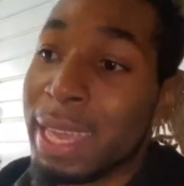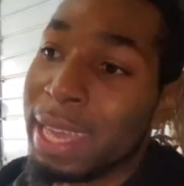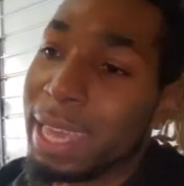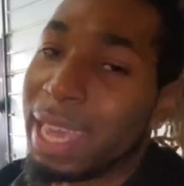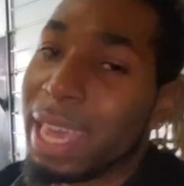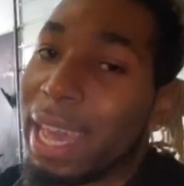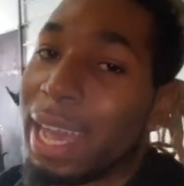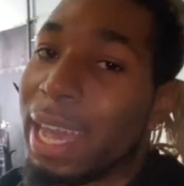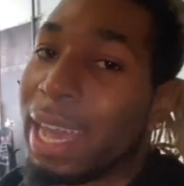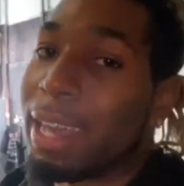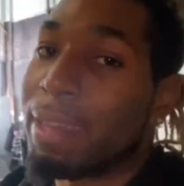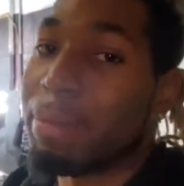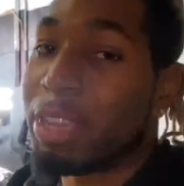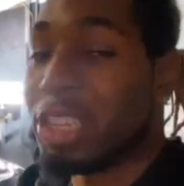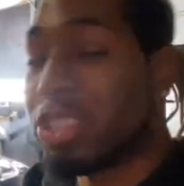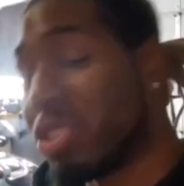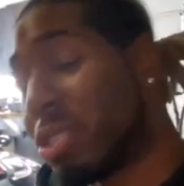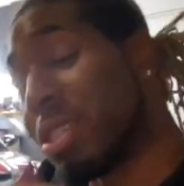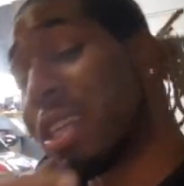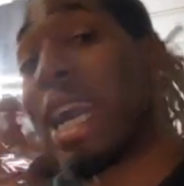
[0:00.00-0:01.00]
and how I
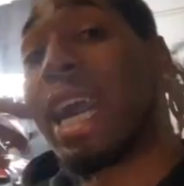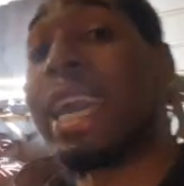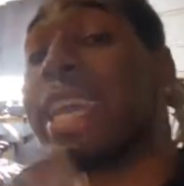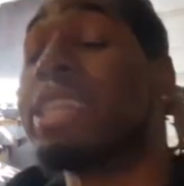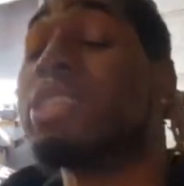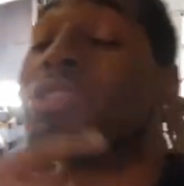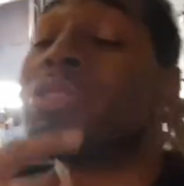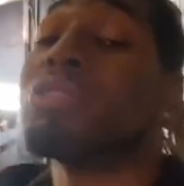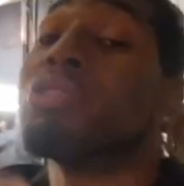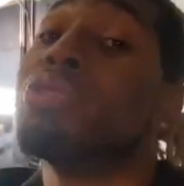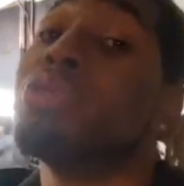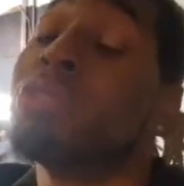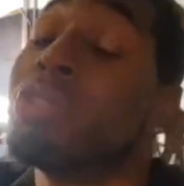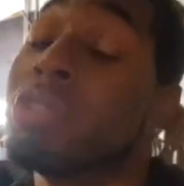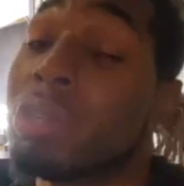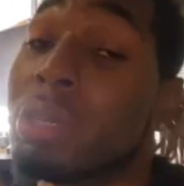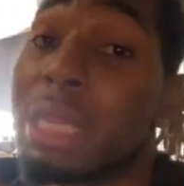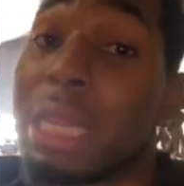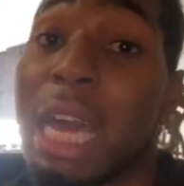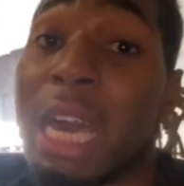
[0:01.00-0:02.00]
got introduced
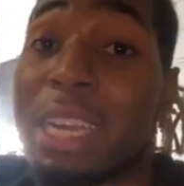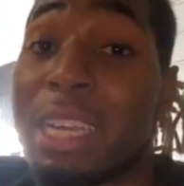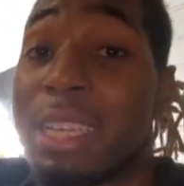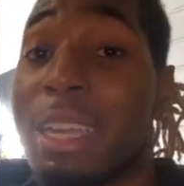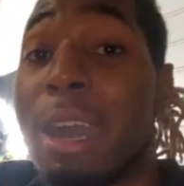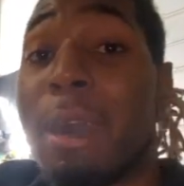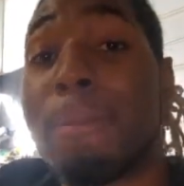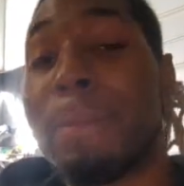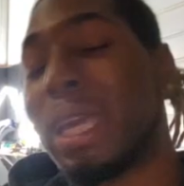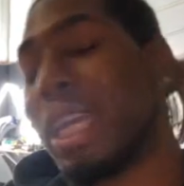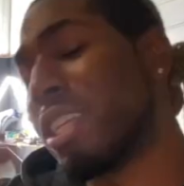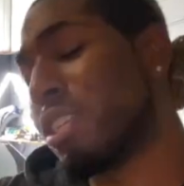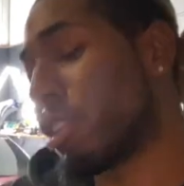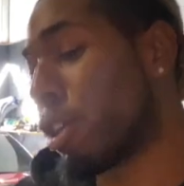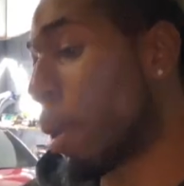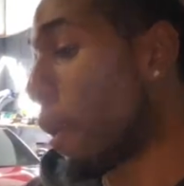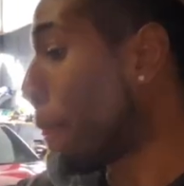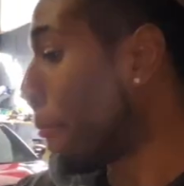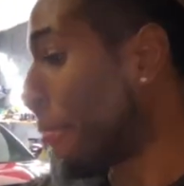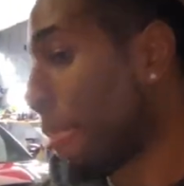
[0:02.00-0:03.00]
to a lot of y'all, man.
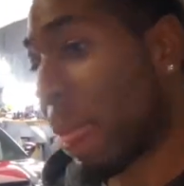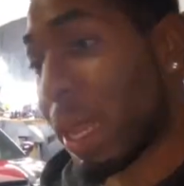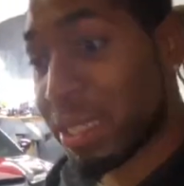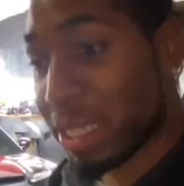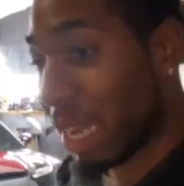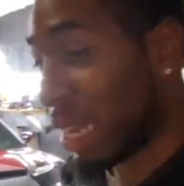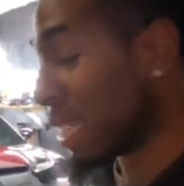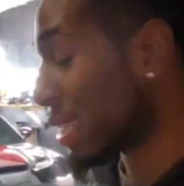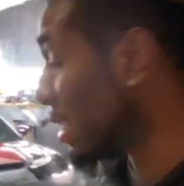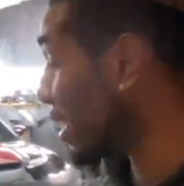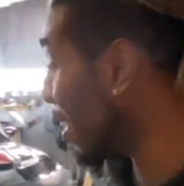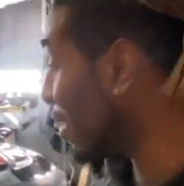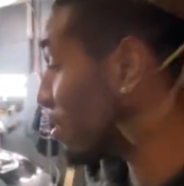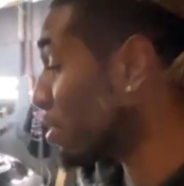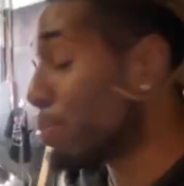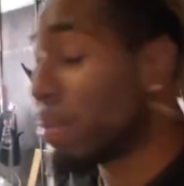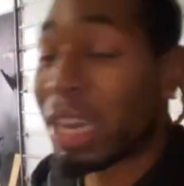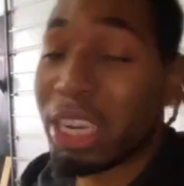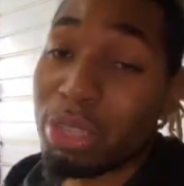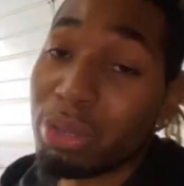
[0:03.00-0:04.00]
So shout out to
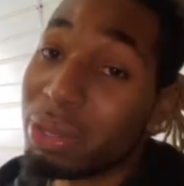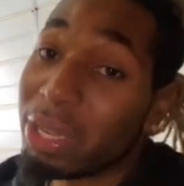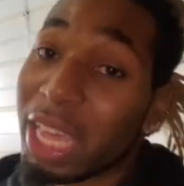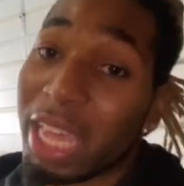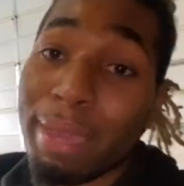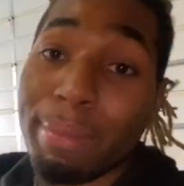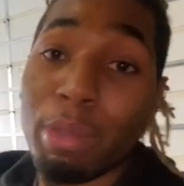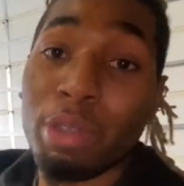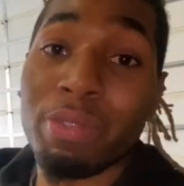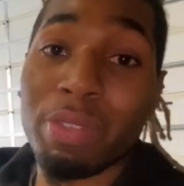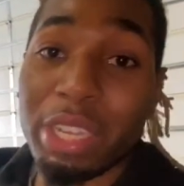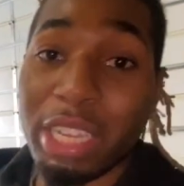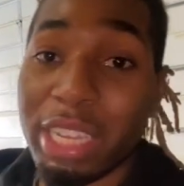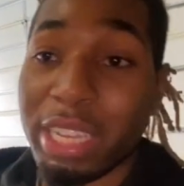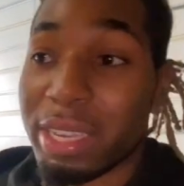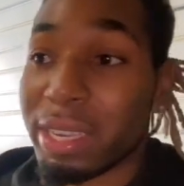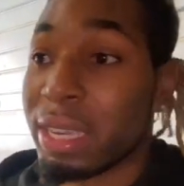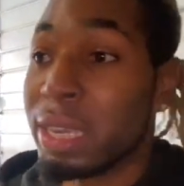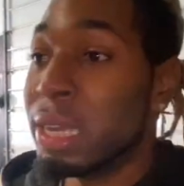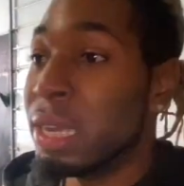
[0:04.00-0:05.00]
everybody who came over
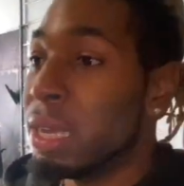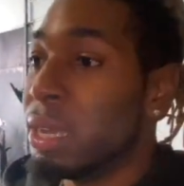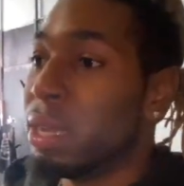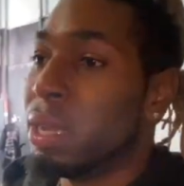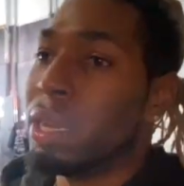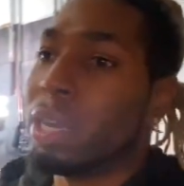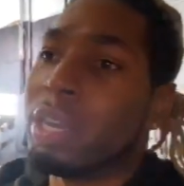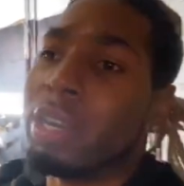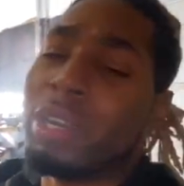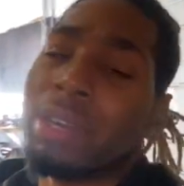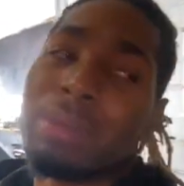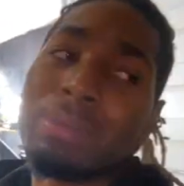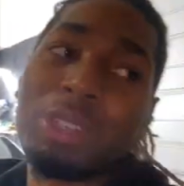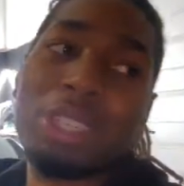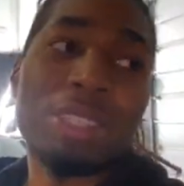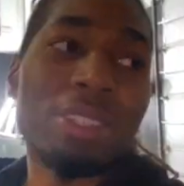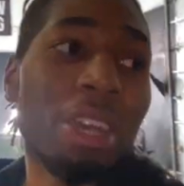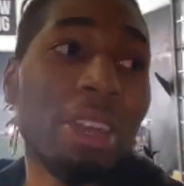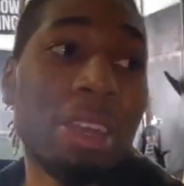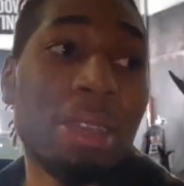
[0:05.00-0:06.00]
here.
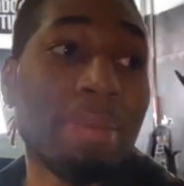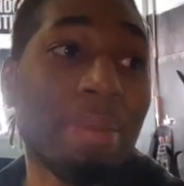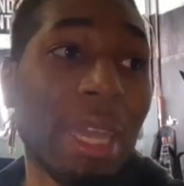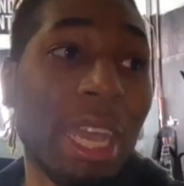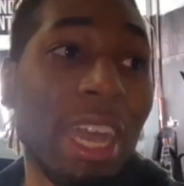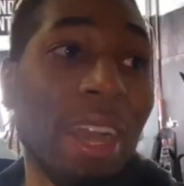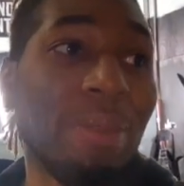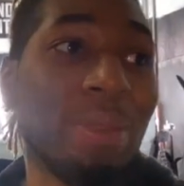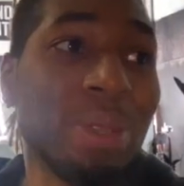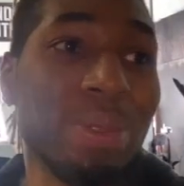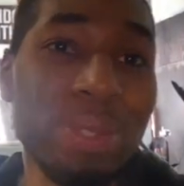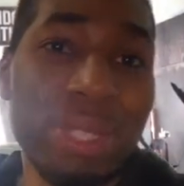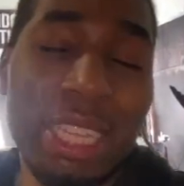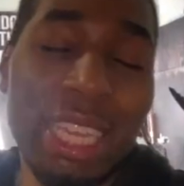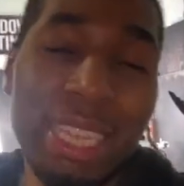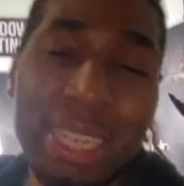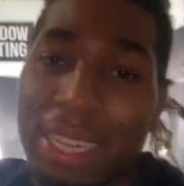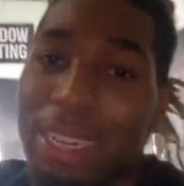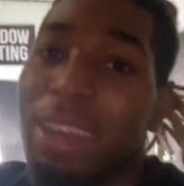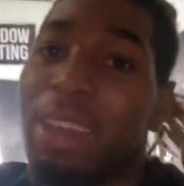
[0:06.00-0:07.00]
Just talking about how we was
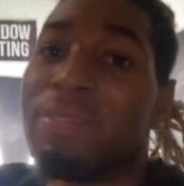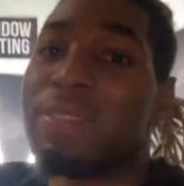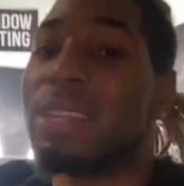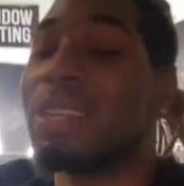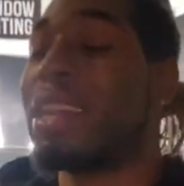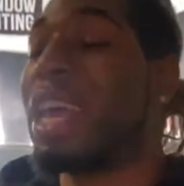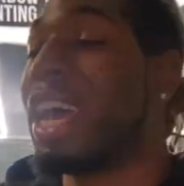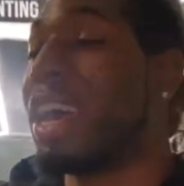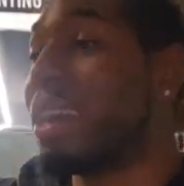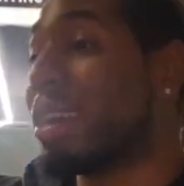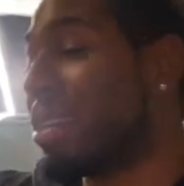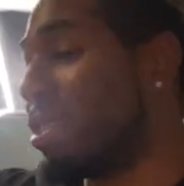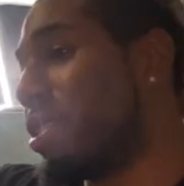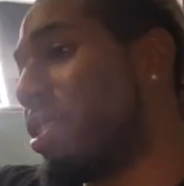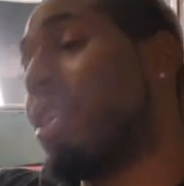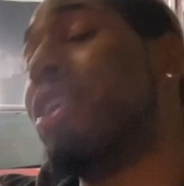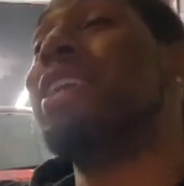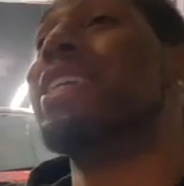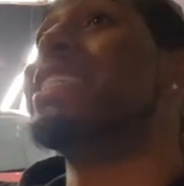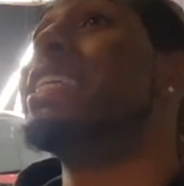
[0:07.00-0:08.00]
getting it off the lot,
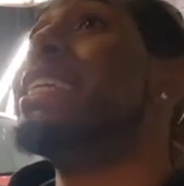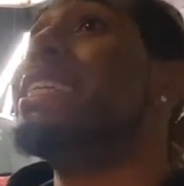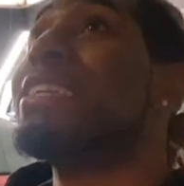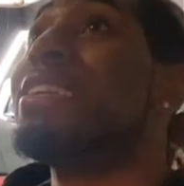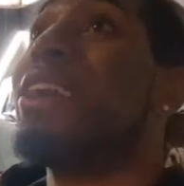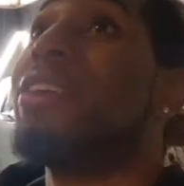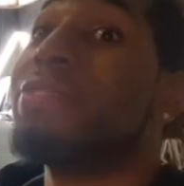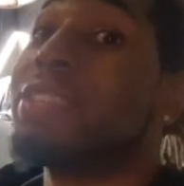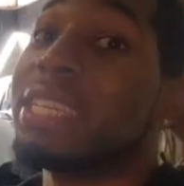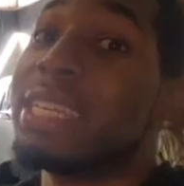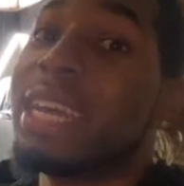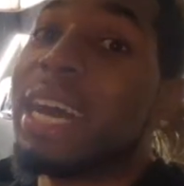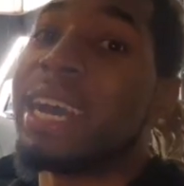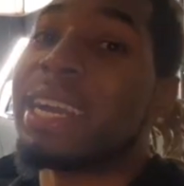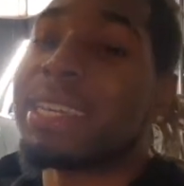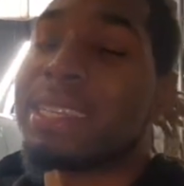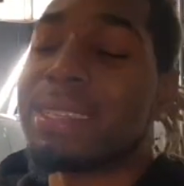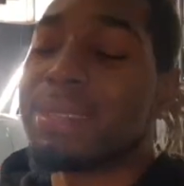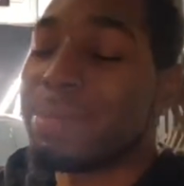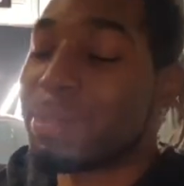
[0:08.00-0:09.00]
getting it off the dock,
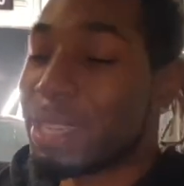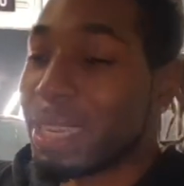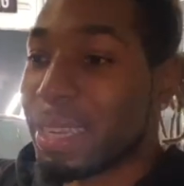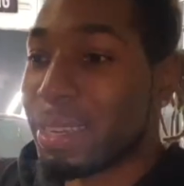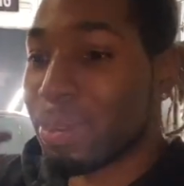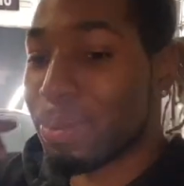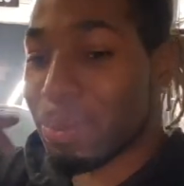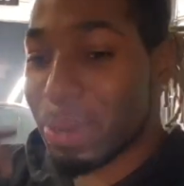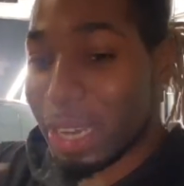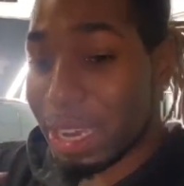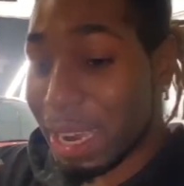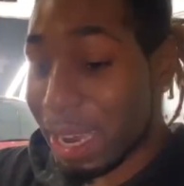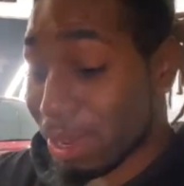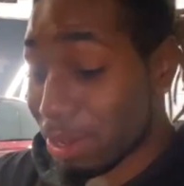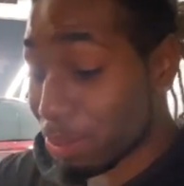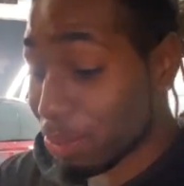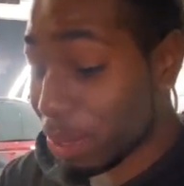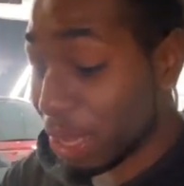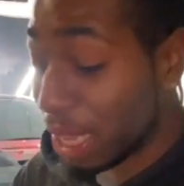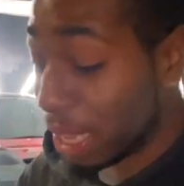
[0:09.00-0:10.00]
you know what I'm saying, the
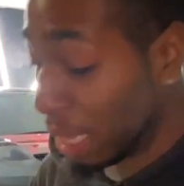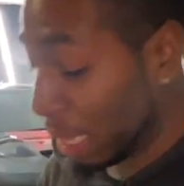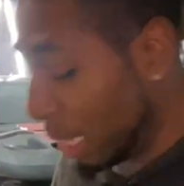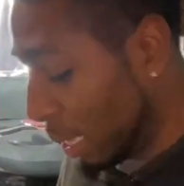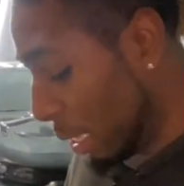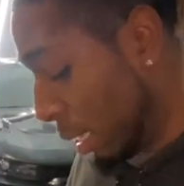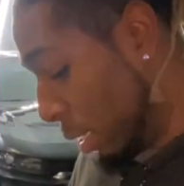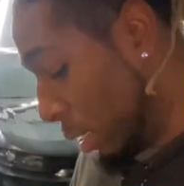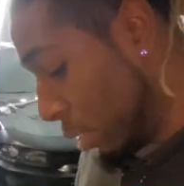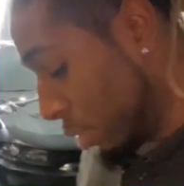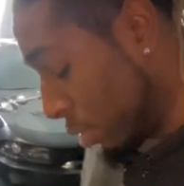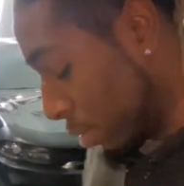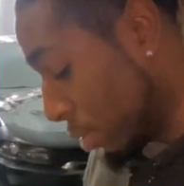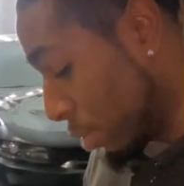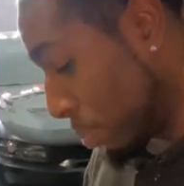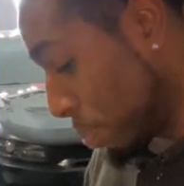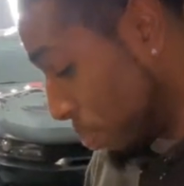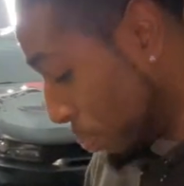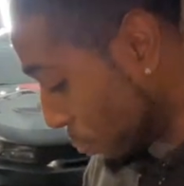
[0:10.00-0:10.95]
warehouse way. So